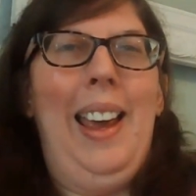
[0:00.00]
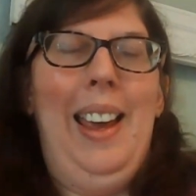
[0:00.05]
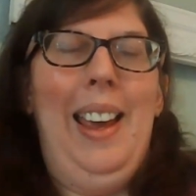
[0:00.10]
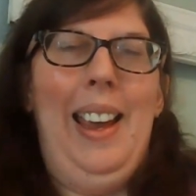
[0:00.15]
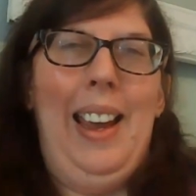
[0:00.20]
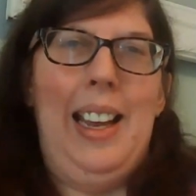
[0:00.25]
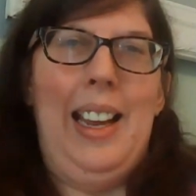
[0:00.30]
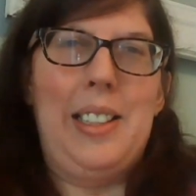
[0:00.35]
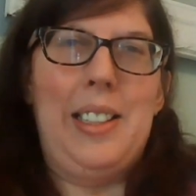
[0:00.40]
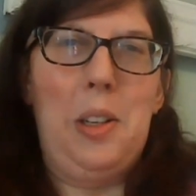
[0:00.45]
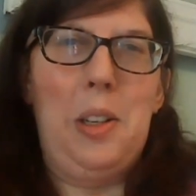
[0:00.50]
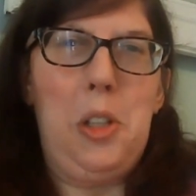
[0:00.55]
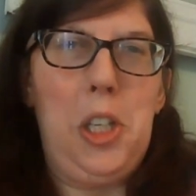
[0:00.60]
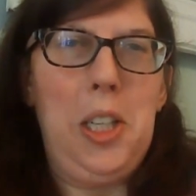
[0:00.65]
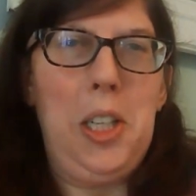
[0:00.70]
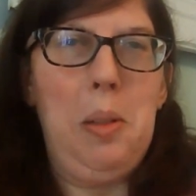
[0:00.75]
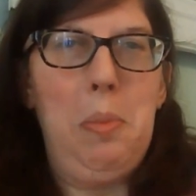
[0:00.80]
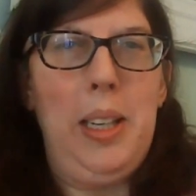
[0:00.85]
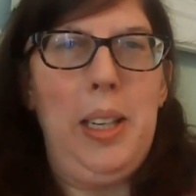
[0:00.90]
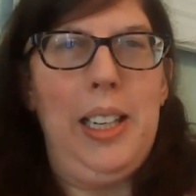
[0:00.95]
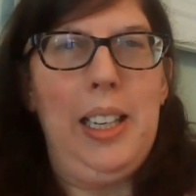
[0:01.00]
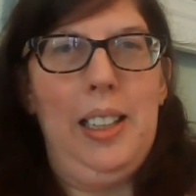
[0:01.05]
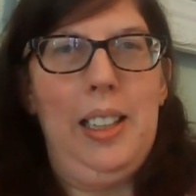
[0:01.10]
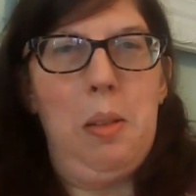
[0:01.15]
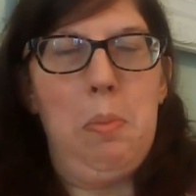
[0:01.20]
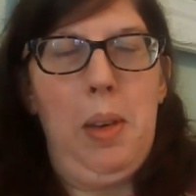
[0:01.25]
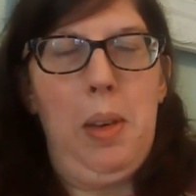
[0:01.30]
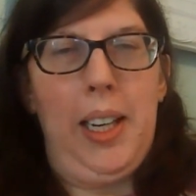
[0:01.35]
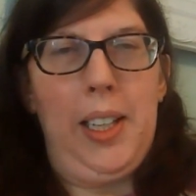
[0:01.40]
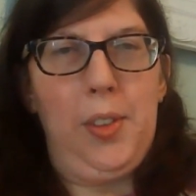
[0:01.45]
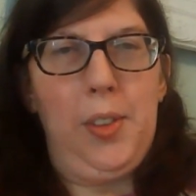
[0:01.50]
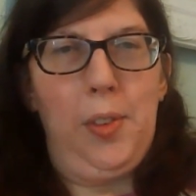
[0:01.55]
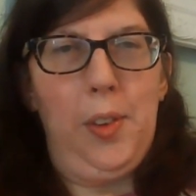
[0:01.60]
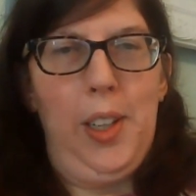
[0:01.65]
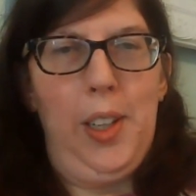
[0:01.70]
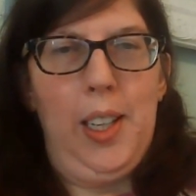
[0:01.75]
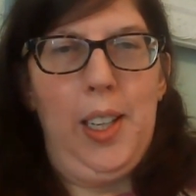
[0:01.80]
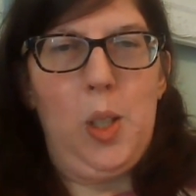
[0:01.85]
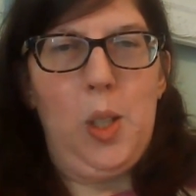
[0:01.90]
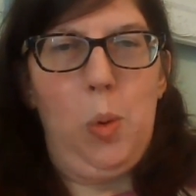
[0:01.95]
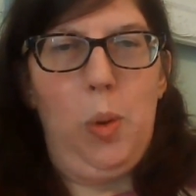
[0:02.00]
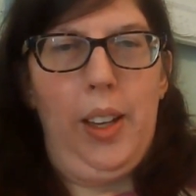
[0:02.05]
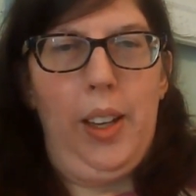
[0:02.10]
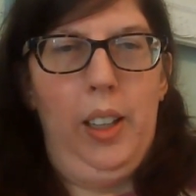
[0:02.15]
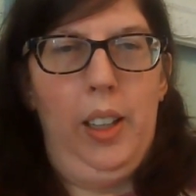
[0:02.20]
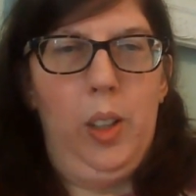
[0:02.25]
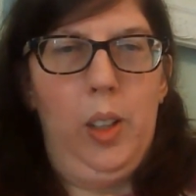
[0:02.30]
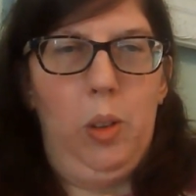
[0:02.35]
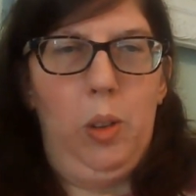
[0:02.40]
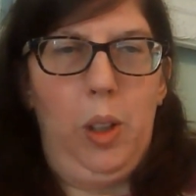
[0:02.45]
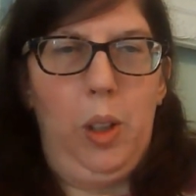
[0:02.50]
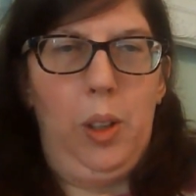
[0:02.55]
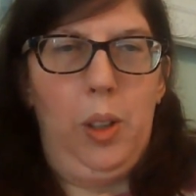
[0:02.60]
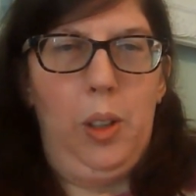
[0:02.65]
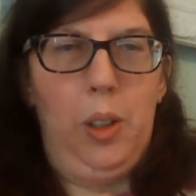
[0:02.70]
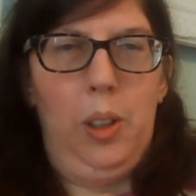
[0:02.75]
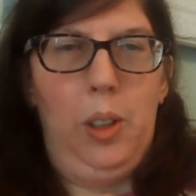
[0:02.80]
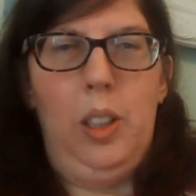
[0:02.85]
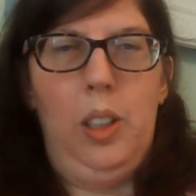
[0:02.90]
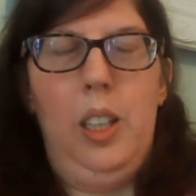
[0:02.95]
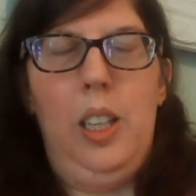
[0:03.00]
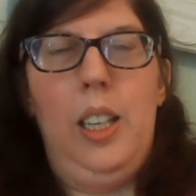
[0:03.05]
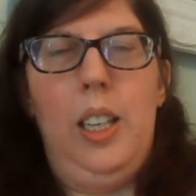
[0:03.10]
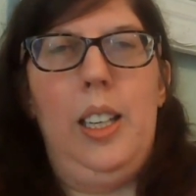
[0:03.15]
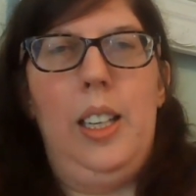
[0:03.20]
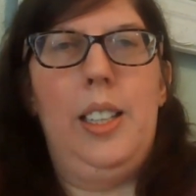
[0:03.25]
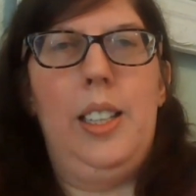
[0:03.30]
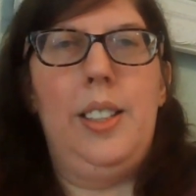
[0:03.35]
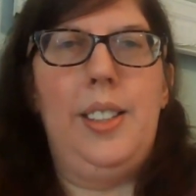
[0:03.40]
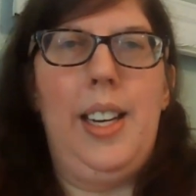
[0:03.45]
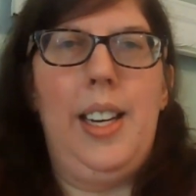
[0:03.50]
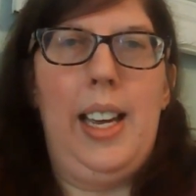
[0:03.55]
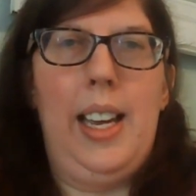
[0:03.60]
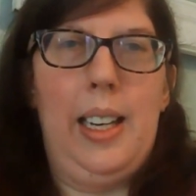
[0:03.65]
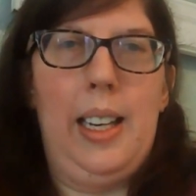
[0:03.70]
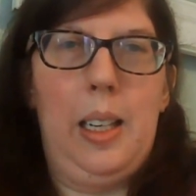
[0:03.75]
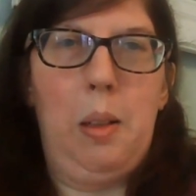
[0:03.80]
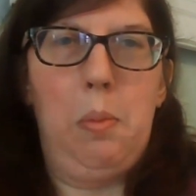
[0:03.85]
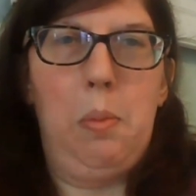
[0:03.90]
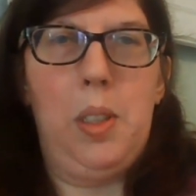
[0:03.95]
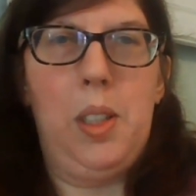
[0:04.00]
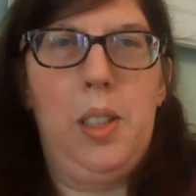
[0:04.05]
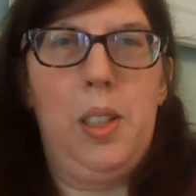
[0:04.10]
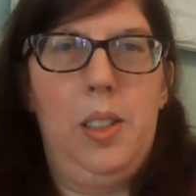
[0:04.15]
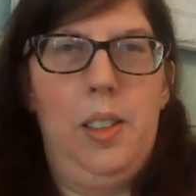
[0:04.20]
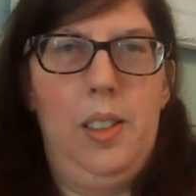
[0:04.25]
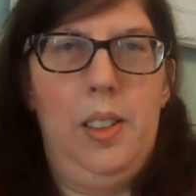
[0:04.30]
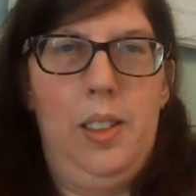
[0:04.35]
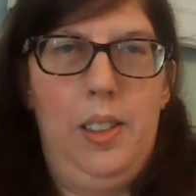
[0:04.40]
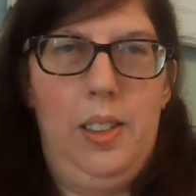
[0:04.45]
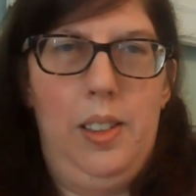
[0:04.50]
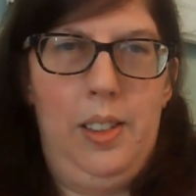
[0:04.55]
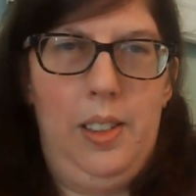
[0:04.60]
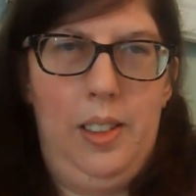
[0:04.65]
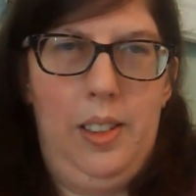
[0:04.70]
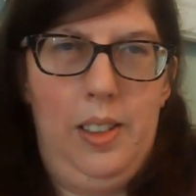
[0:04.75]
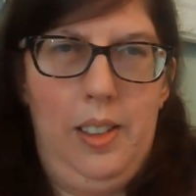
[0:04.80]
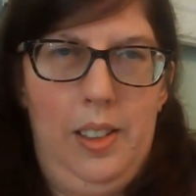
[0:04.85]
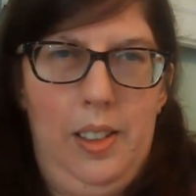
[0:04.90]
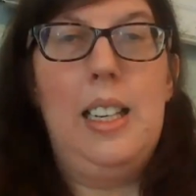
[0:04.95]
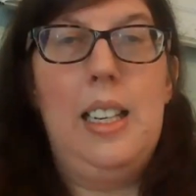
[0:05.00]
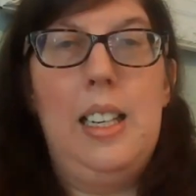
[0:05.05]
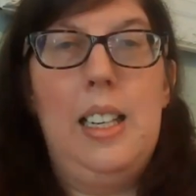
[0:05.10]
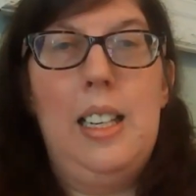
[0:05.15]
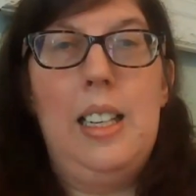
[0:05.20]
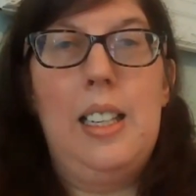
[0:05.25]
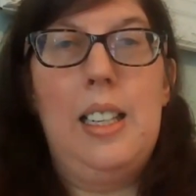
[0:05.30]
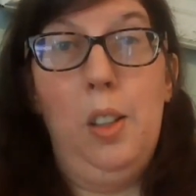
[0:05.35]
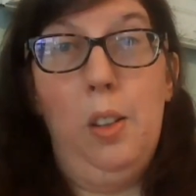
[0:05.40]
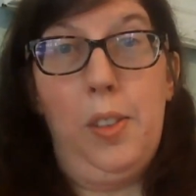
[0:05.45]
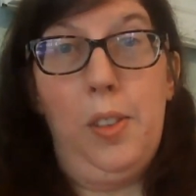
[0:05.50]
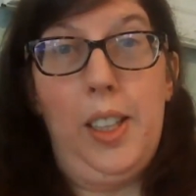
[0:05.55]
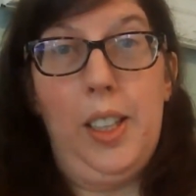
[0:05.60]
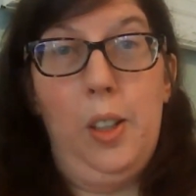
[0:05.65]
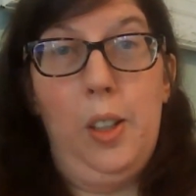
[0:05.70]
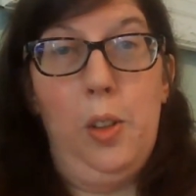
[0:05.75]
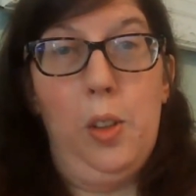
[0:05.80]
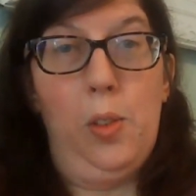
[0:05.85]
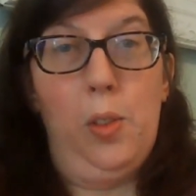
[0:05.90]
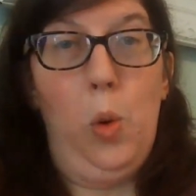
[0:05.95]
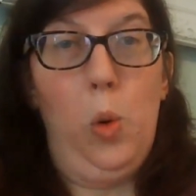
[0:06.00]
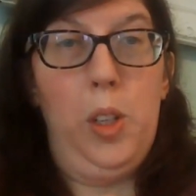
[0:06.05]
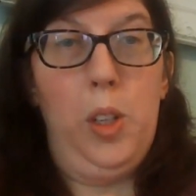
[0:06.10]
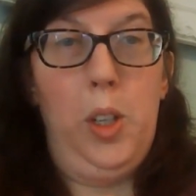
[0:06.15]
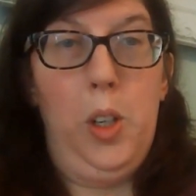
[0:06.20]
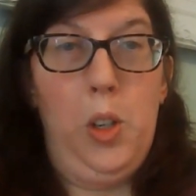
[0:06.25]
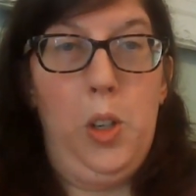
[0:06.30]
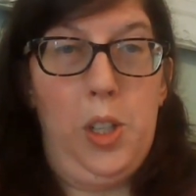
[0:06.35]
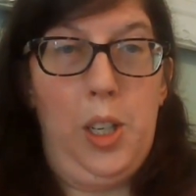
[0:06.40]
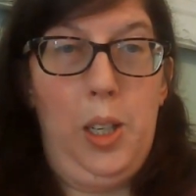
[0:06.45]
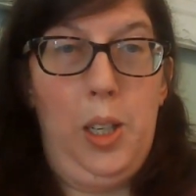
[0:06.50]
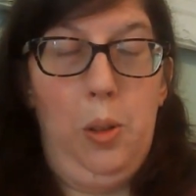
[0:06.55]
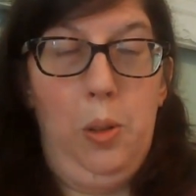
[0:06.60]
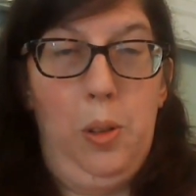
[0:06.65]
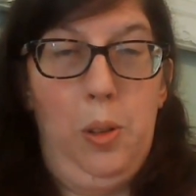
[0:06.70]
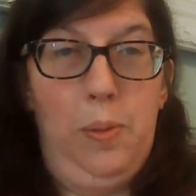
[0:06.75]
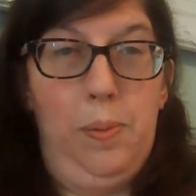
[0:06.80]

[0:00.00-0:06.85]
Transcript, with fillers: And so she immediately makes friends with a little girl named Sylvia, who's four years old.